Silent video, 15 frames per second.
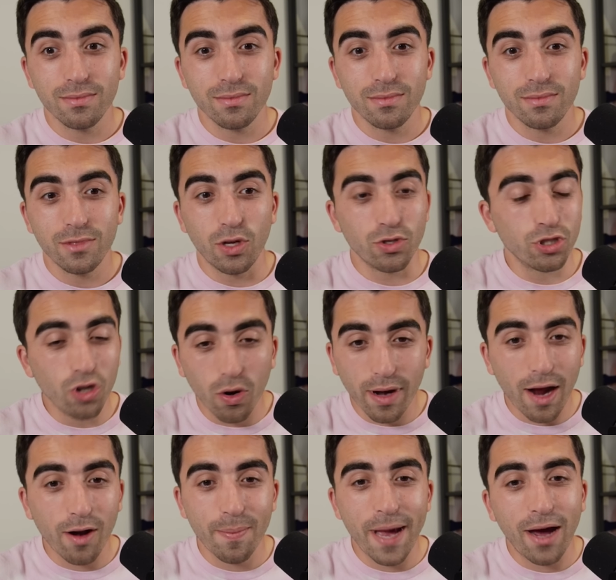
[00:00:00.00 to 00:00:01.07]
There's no
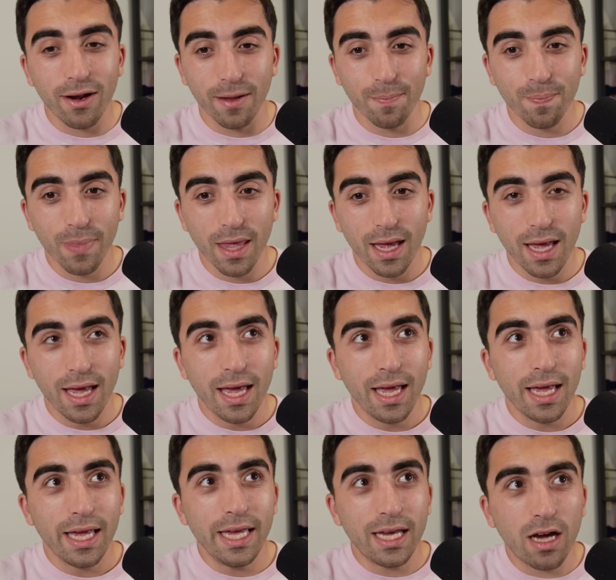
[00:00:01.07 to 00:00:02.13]
doubt about it.
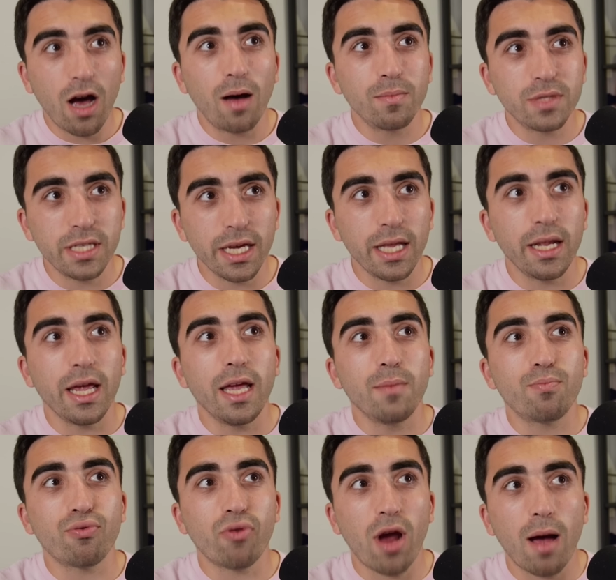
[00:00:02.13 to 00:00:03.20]
He comes in
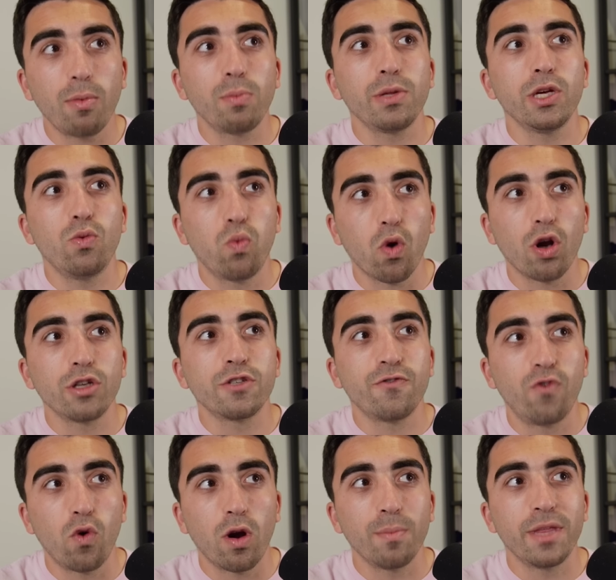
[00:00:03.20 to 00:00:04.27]
probably worse
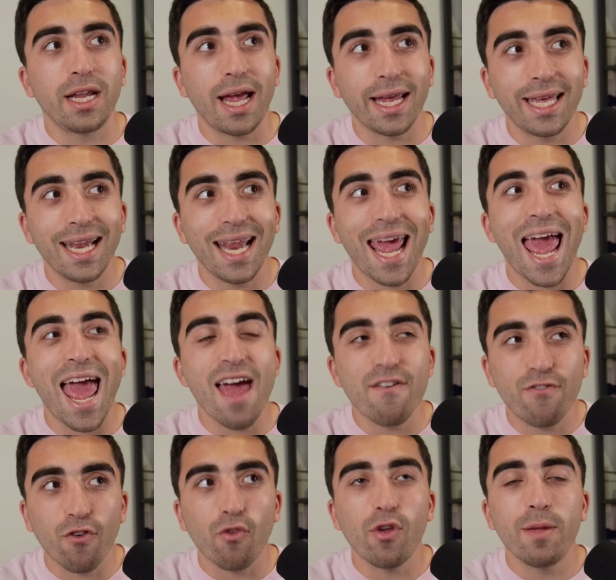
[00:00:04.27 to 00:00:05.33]
form than I can
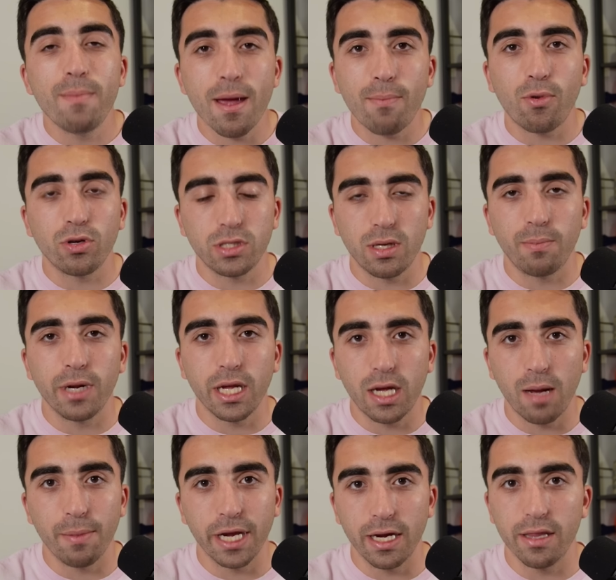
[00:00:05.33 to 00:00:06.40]
ever remember somebody
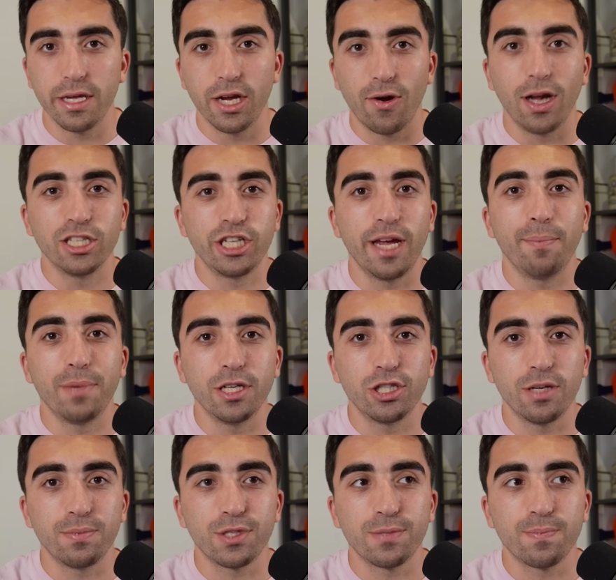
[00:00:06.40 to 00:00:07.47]
coming into the year on
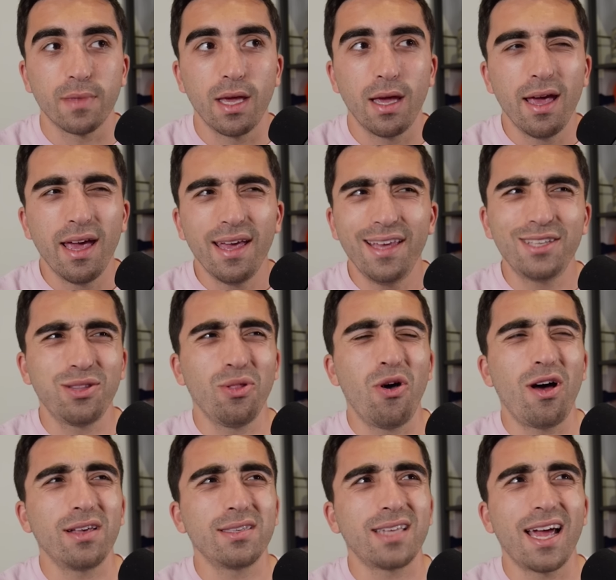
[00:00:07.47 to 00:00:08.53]
championships. He's
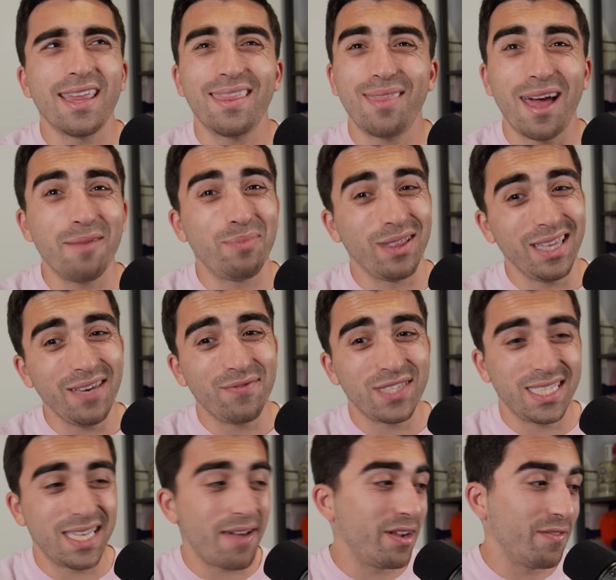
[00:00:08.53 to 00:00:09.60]
lost, I believe,
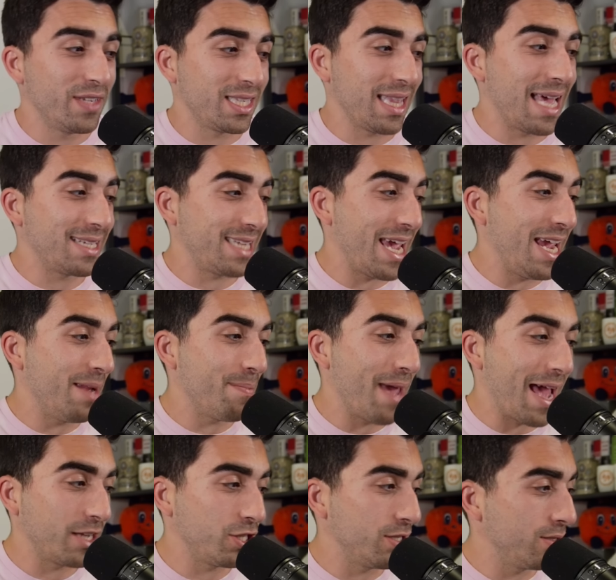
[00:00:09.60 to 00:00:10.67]
7 of his last 8
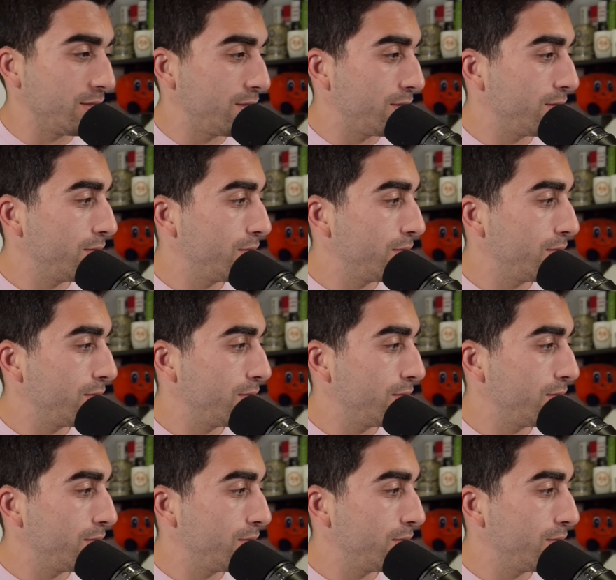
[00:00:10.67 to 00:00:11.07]
matches.